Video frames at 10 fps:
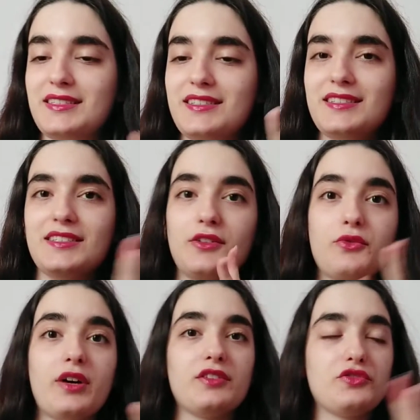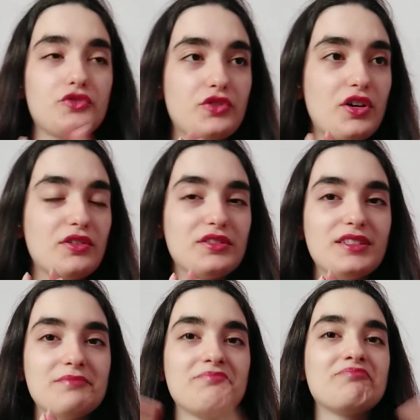It's still quite strong,
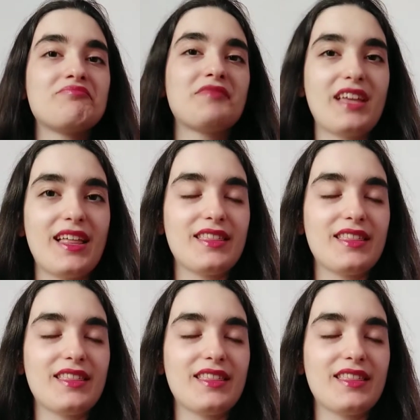and